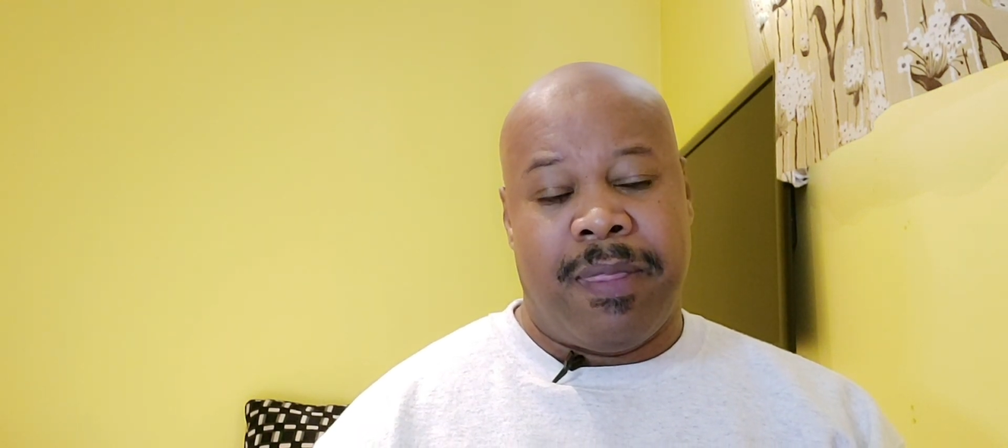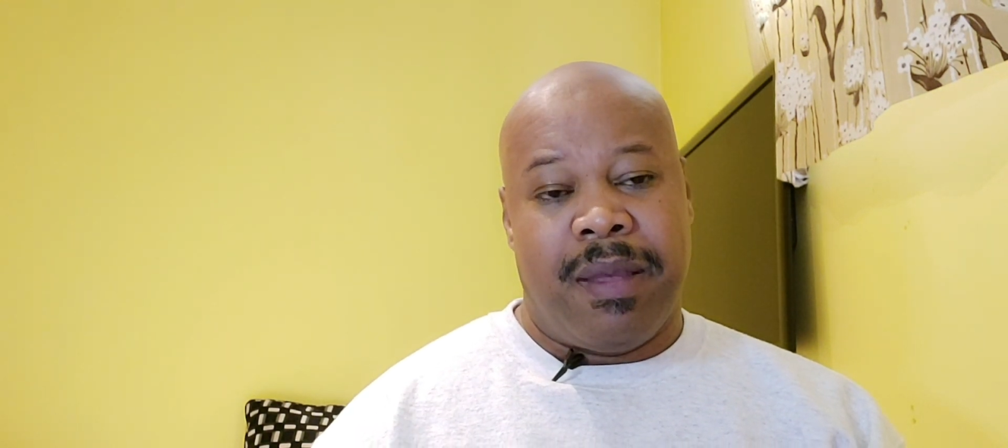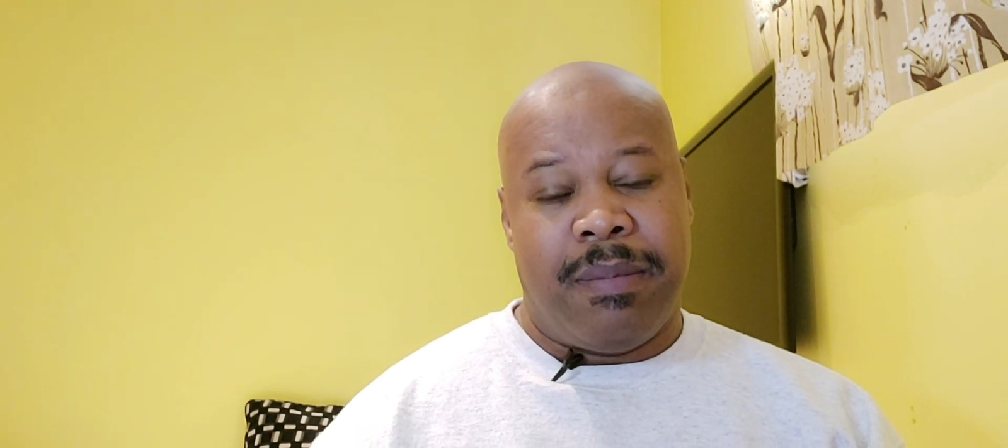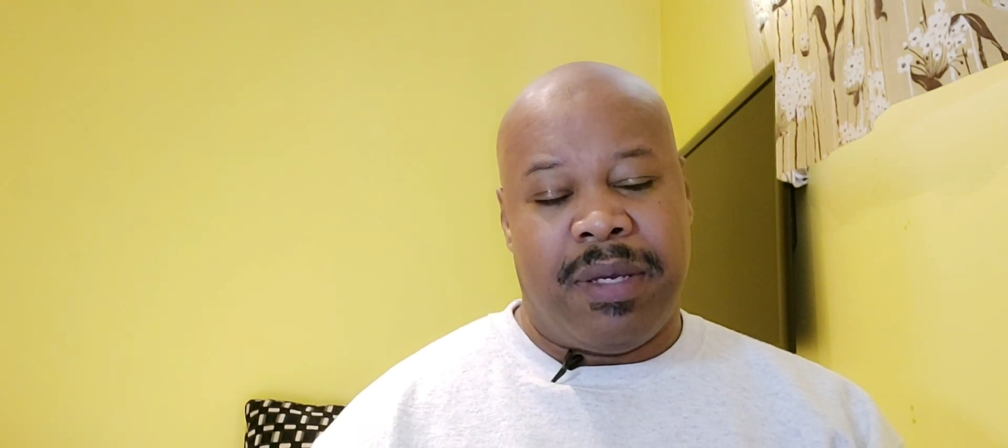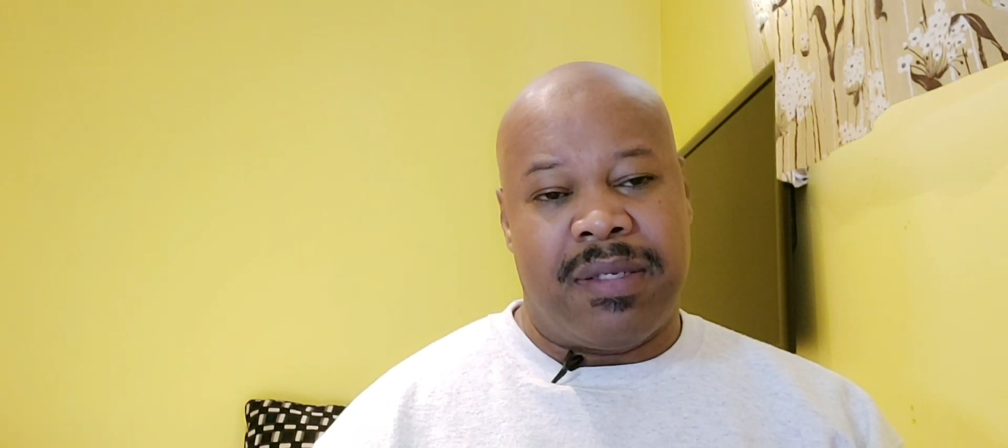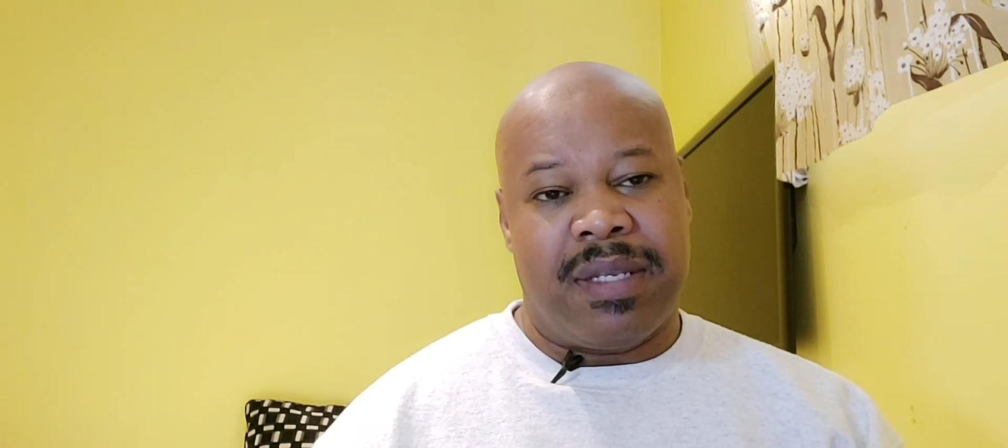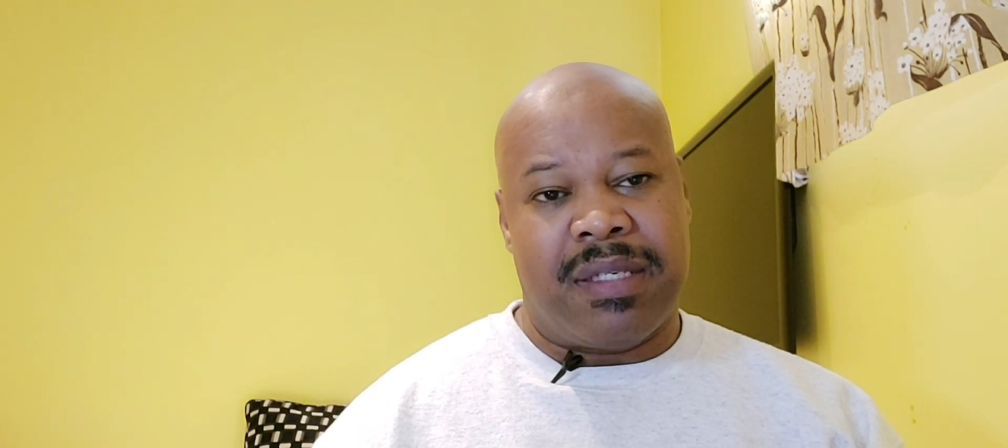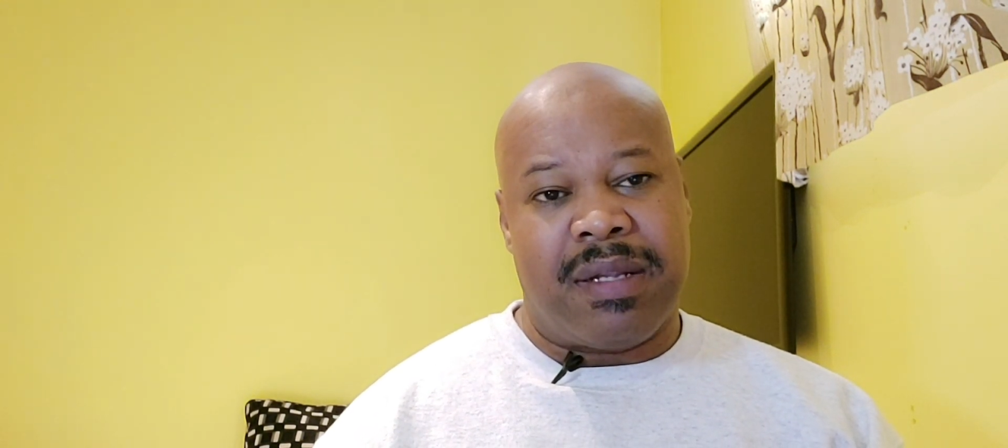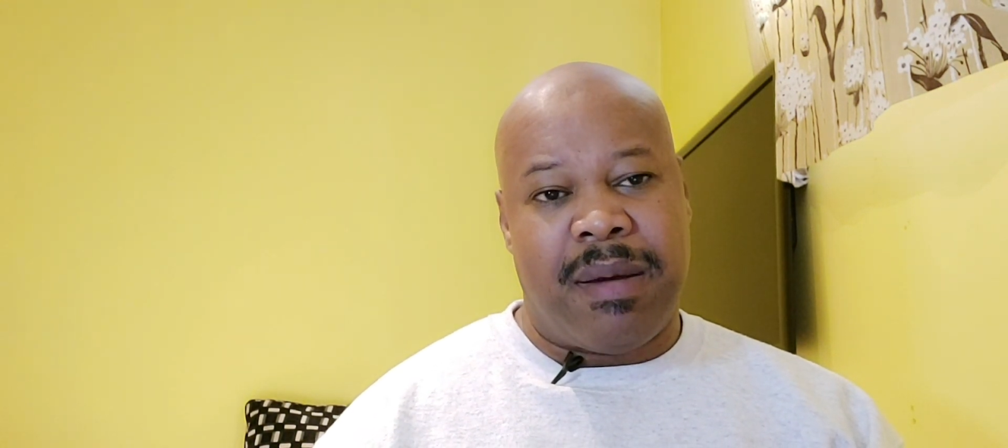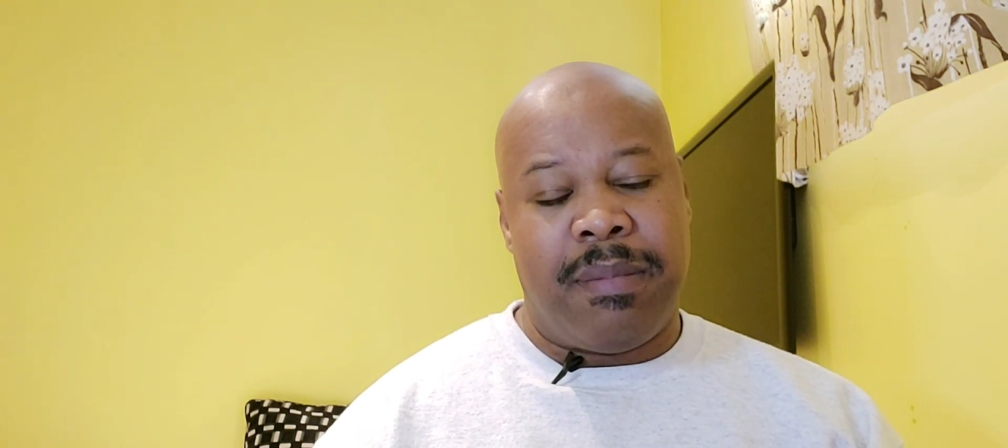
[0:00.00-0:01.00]
because
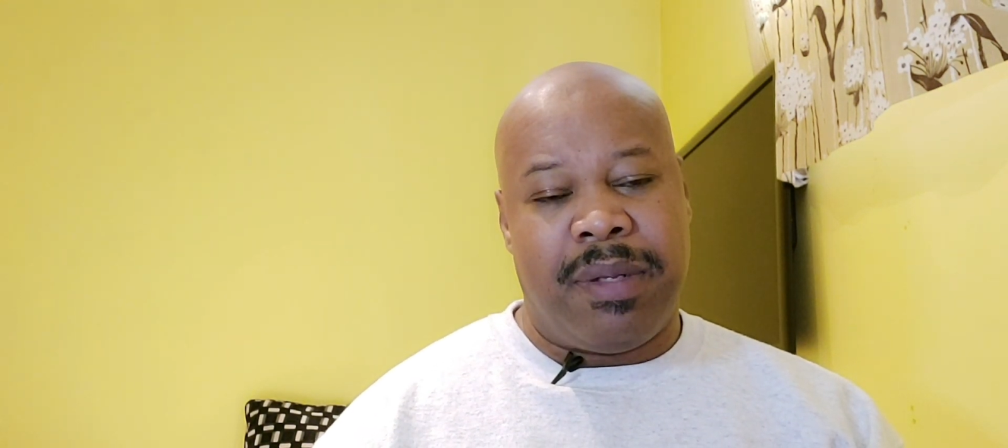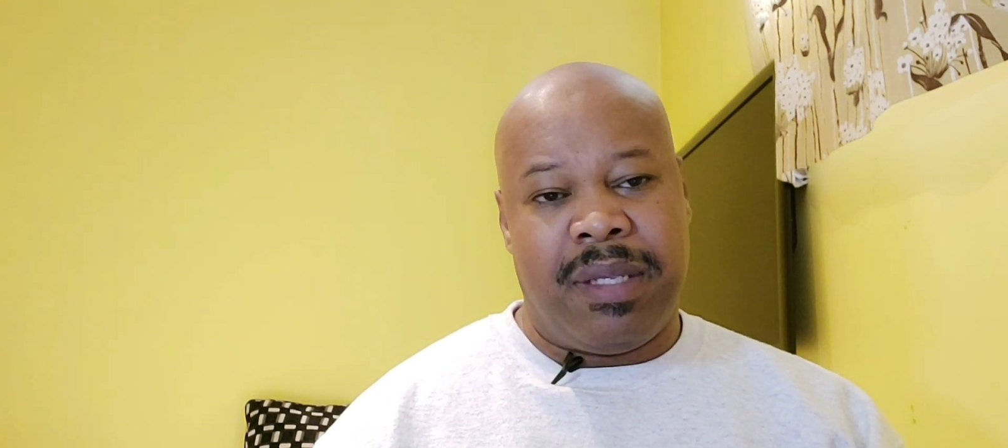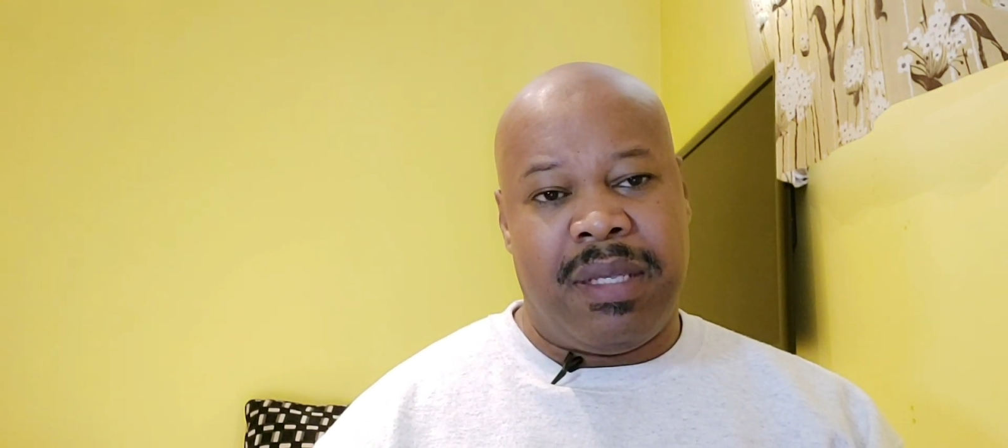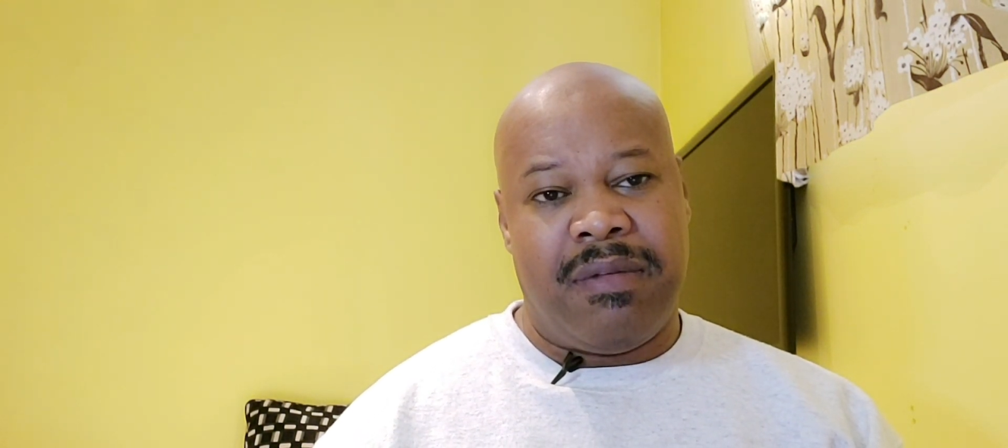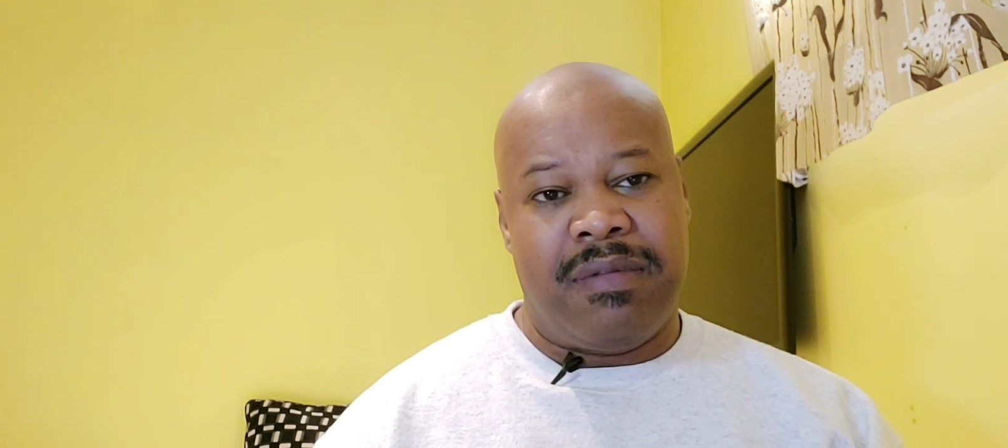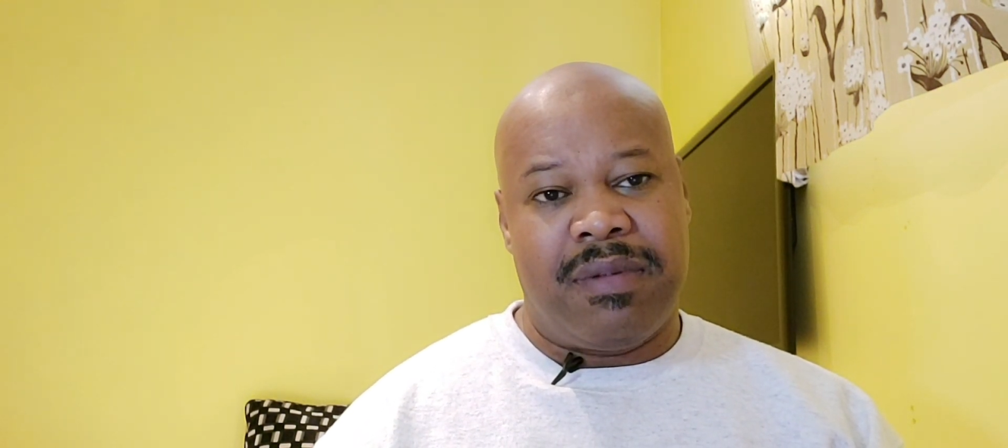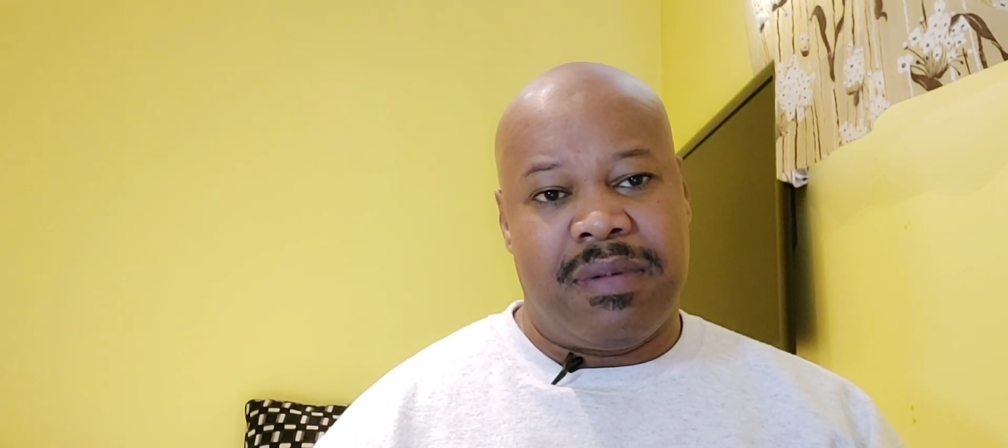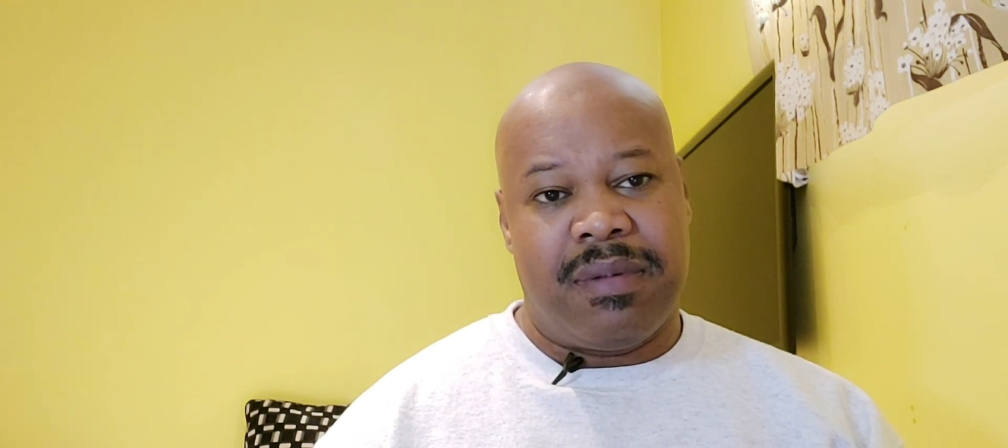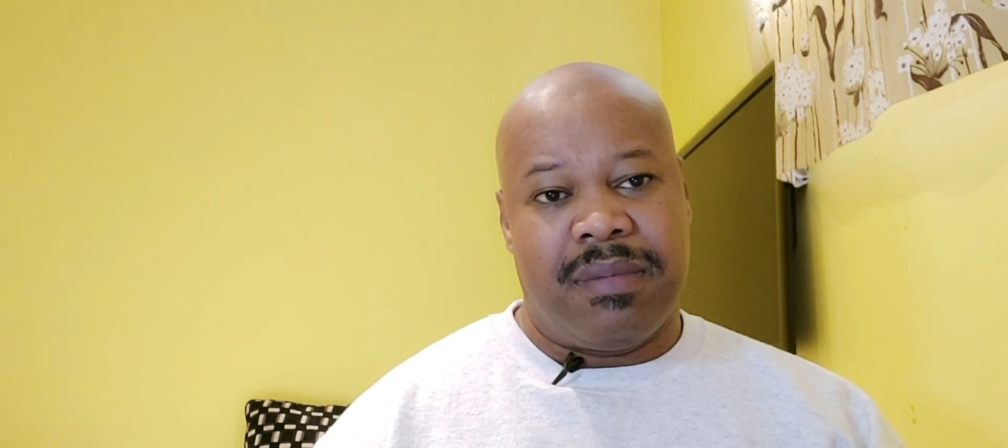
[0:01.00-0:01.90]
Islam believes